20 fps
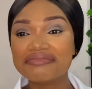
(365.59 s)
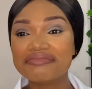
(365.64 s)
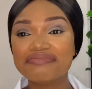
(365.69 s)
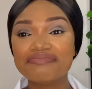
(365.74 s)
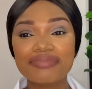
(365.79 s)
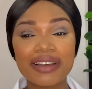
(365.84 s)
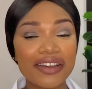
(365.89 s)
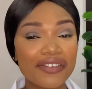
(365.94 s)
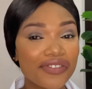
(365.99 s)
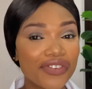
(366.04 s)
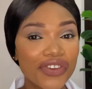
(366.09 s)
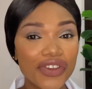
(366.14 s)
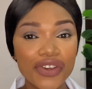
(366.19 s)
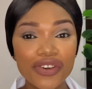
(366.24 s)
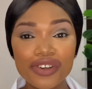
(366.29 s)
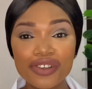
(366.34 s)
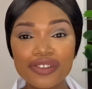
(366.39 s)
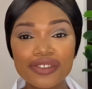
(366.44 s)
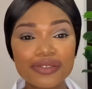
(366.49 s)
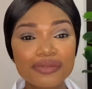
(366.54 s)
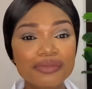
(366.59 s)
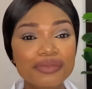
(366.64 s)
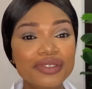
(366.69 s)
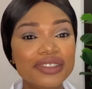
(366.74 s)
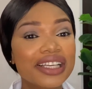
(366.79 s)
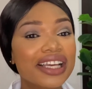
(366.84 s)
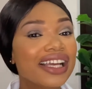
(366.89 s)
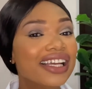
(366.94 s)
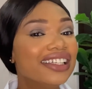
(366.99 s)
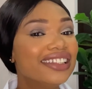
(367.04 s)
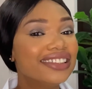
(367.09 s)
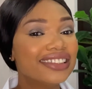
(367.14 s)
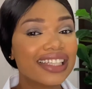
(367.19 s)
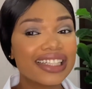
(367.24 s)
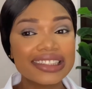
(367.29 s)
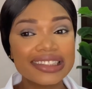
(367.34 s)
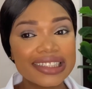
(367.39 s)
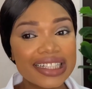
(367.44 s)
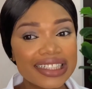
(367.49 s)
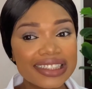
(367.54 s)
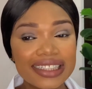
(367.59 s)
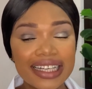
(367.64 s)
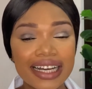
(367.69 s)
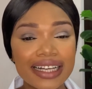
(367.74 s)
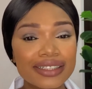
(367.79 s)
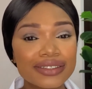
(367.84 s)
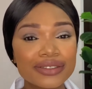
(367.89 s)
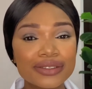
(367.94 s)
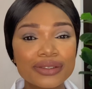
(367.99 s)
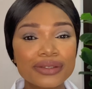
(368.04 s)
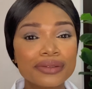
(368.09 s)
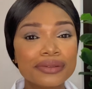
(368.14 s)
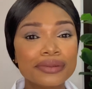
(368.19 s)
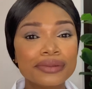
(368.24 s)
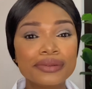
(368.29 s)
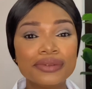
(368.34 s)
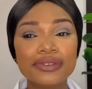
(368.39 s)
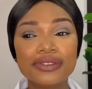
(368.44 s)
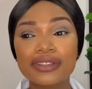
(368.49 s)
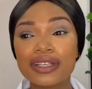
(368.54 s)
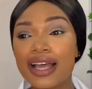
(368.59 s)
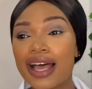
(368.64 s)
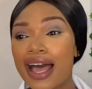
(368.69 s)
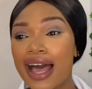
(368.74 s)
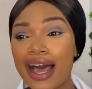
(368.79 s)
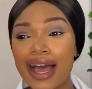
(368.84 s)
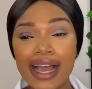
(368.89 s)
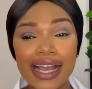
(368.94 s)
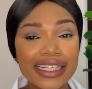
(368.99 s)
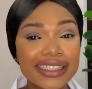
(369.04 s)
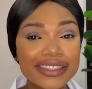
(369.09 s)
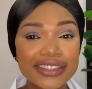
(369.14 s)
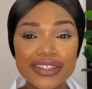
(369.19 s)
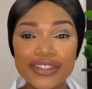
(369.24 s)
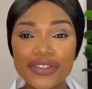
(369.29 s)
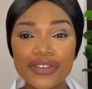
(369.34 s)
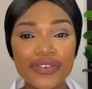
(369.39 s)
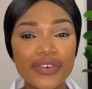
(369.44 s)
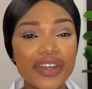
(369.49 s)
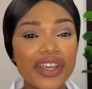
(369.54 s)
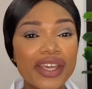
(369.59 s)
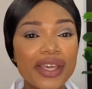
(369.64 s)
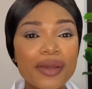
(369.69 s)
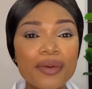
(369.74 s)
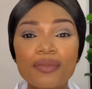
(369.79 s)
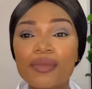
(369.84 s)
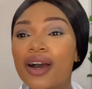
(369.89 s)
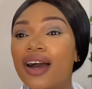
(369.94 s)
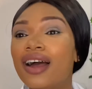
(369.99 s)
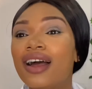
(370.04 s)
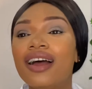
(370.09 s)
perfumes, scented candles, ice cream,